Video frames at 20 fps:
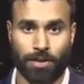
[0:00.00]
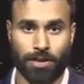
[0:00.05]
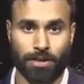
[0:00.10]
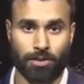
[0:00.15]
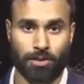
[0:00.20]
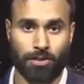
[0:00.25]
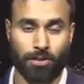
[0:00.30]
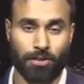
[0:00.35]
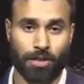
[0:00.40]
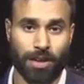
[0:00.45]

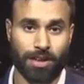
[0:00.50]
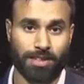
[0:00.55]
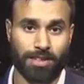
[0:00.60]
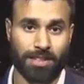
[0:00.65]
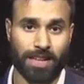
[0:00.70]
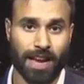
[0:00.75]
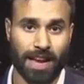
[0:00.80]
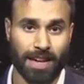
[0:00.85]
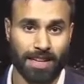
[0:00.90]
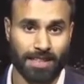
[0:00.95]
In
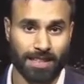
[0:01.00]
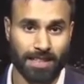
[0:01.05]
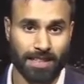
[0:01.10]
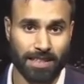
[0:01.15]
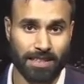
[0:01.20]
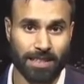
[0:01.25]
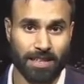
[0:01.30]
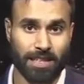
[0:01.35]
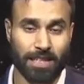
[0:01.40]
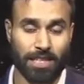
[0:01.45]

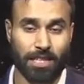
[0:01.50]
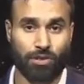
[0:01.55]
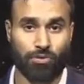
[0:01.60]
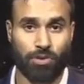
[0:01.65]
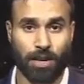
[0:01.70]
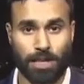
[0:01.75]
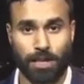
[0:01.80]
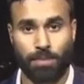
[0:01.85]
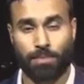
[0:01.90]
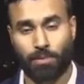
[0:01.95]
2018,
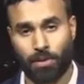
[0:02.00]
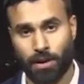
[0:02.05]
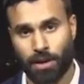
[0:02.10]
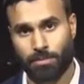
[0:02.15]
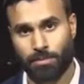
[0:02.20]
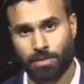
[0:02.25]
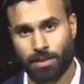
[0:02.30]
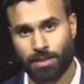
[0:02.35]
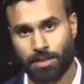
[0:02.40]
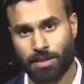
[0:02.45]
Israeli
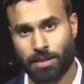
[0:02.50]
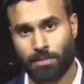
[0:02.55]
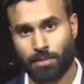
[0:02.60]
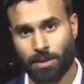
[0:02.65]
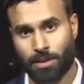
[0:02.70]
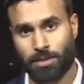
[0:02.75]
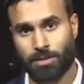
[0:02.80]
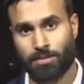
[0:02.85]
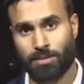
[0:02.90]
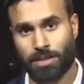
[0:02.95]
Prime Minister
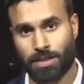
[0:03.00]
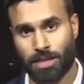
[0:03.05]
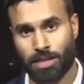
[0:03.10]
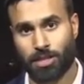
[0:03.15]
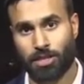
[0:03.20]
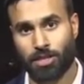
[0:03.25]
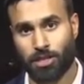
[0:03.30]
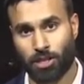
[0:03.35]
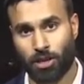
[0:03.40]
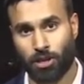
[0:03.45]
Benjamin
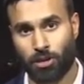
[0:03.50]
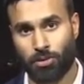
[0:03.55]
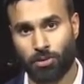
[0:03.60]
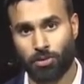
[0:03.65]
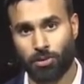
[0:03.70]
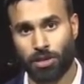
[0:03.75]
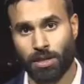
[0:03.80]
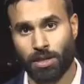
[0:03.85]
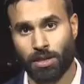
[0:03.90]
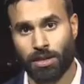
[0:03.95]

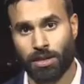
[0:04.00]
Netanyahu